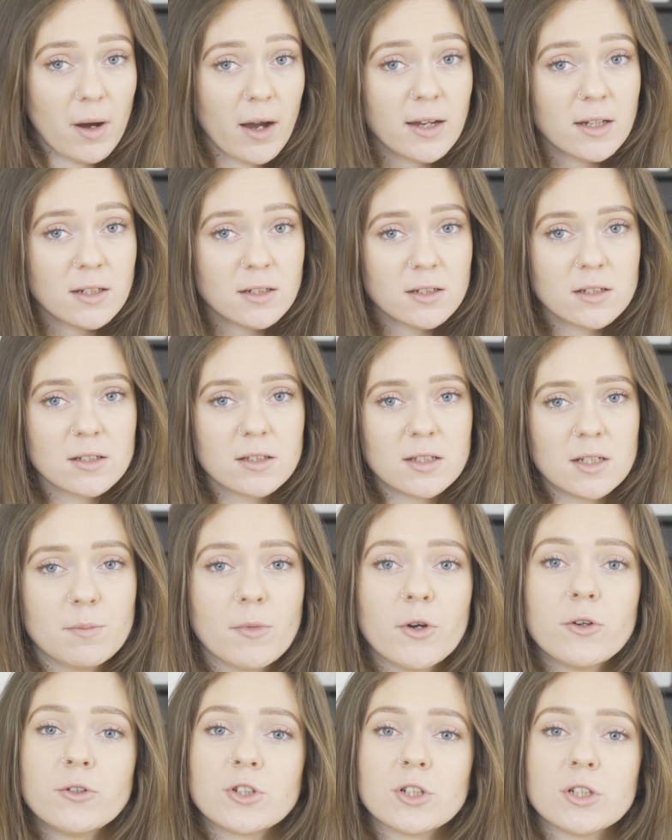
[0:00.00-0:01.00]
mind, the
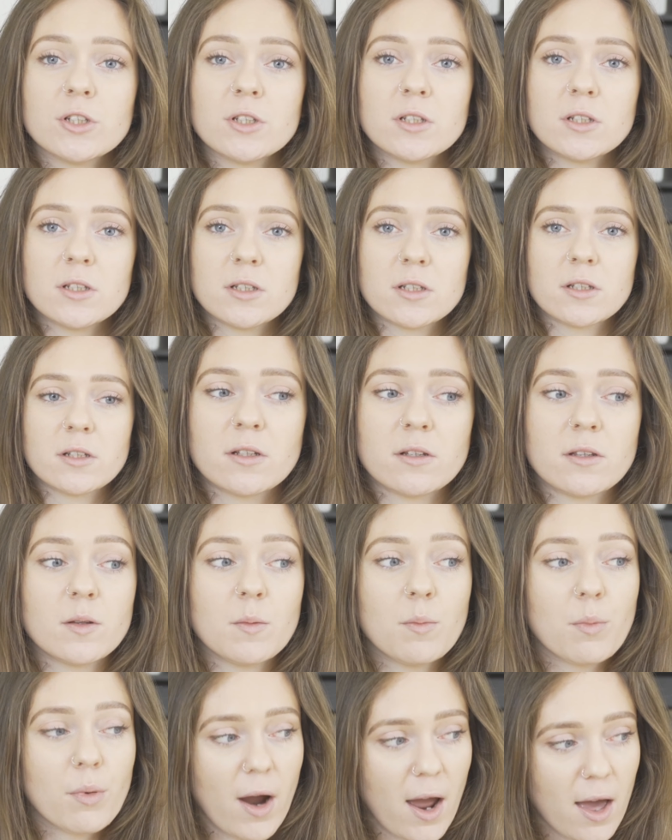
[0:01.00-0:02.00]
emotions,
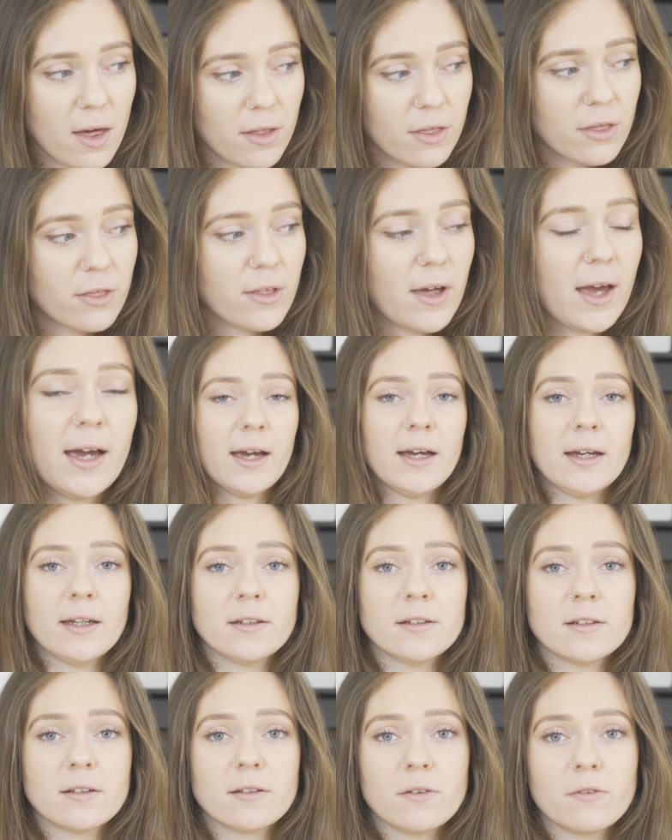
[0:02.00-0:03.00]
the breath,
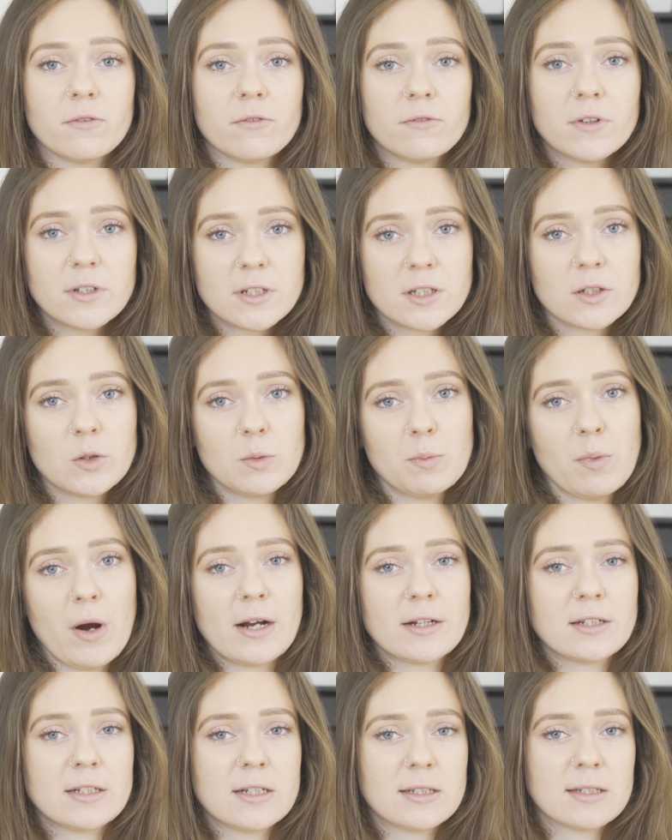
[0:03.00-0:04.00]
and the physical
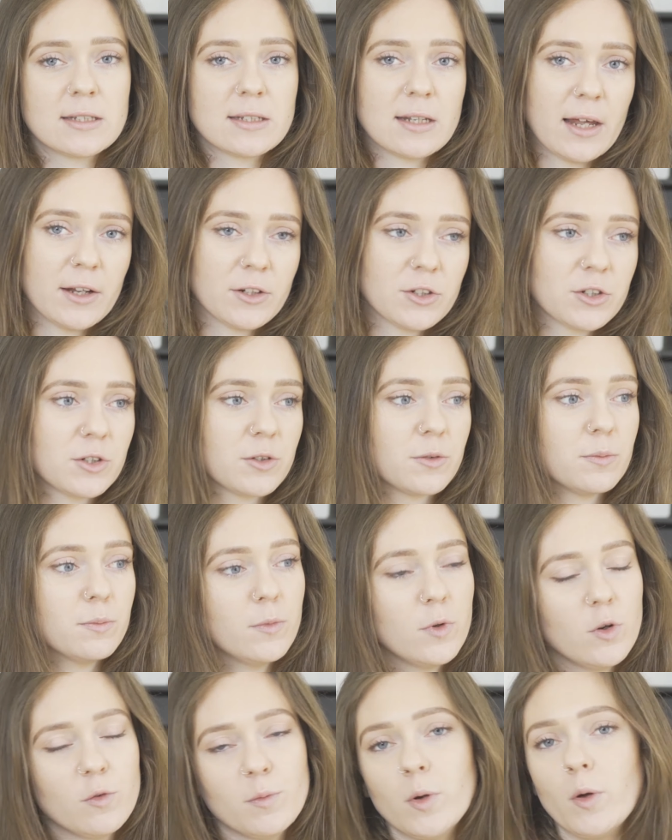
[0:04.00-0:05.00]
practice /
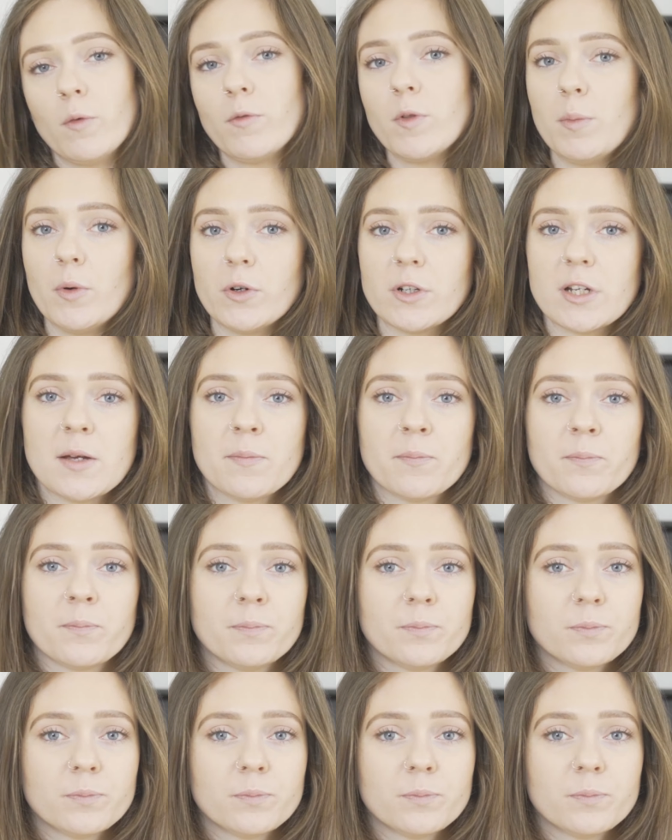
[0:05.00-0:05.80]
movement of the body.